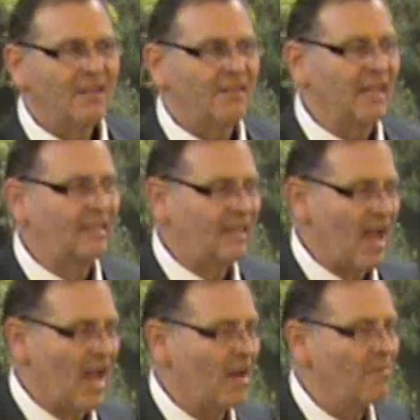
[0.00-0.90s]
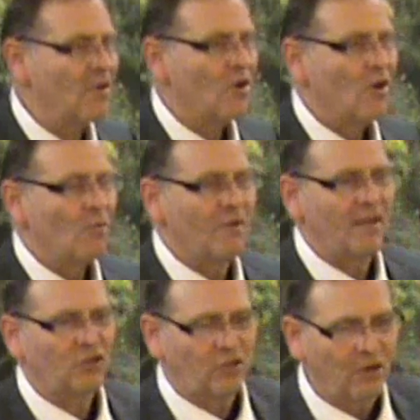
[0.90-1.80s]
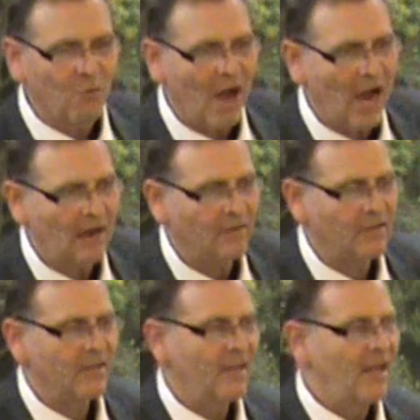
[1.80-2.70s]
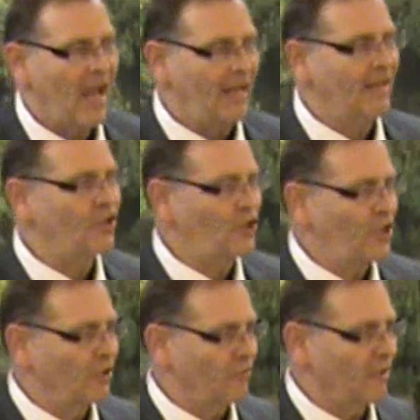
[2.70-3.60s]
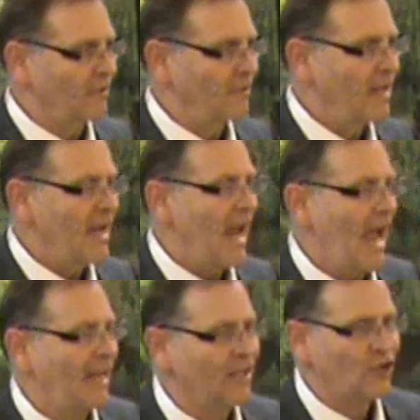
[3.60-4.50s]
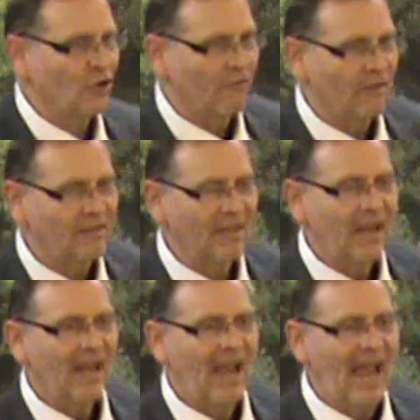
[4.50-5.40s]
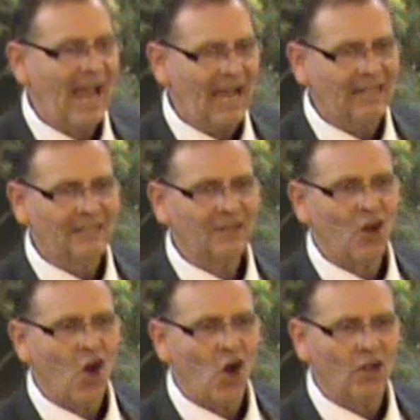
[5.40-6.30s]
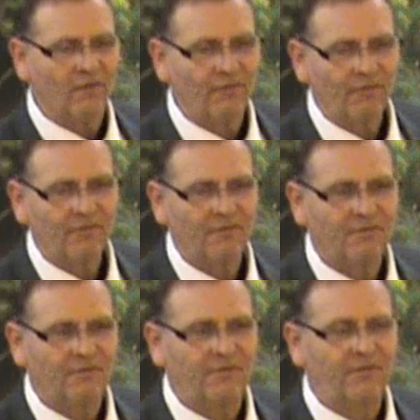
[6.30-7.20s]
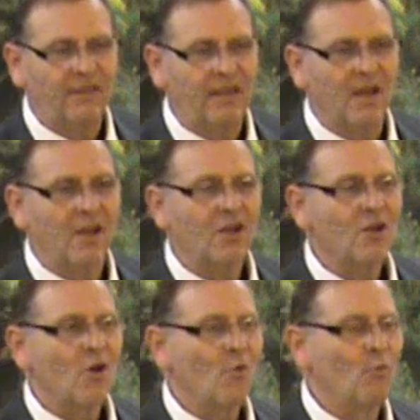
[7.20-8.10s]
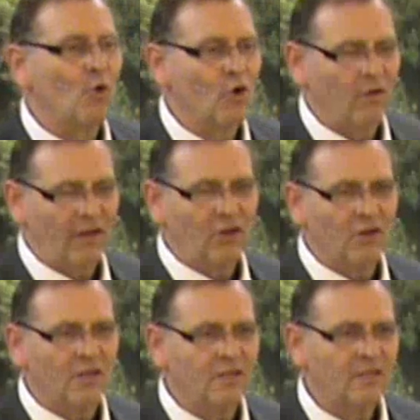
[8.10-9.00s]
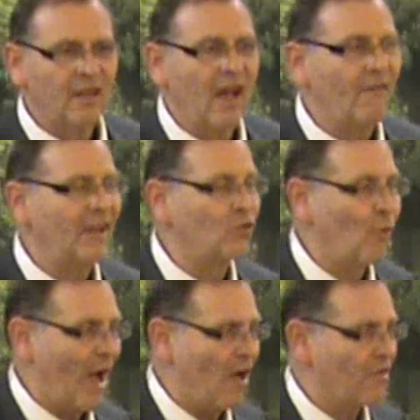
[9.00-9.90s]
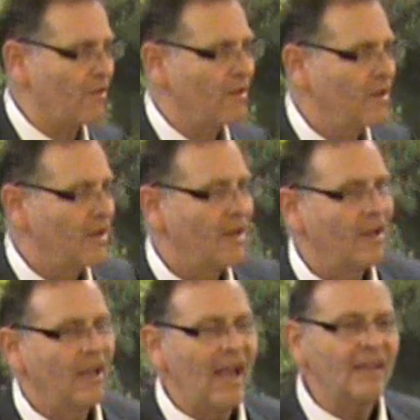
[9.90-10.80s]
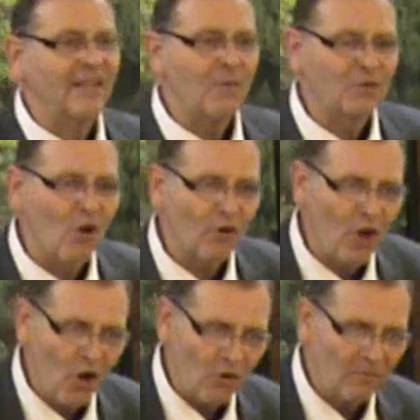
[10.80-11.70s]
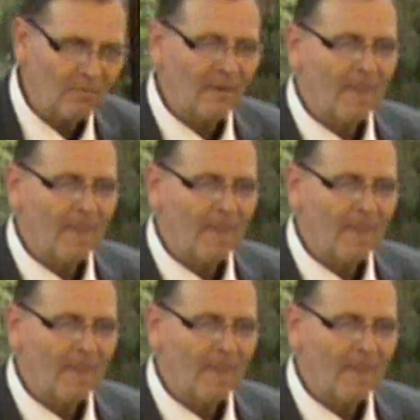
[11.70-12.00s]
this time with his two wives and his children and his servants and all of the uh, worldly goods of his wealth as he was going home.